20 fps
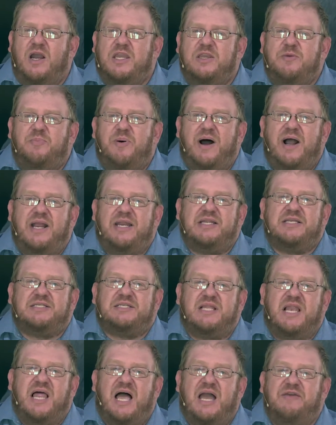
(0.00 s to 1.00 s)

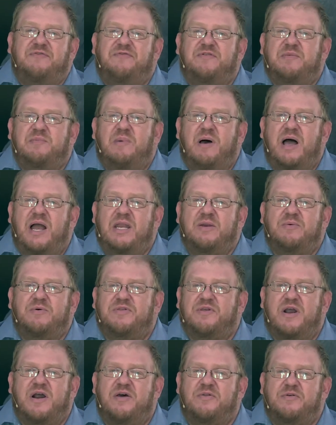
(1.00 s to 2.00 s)
occupying his life and
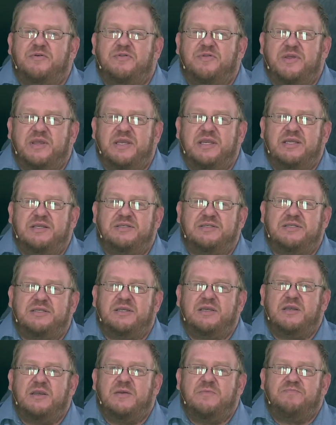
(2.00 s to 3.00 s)
mind with other
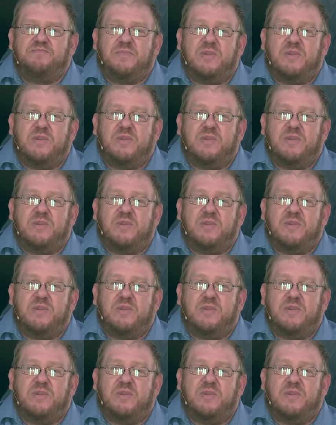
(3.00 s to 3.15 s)
things,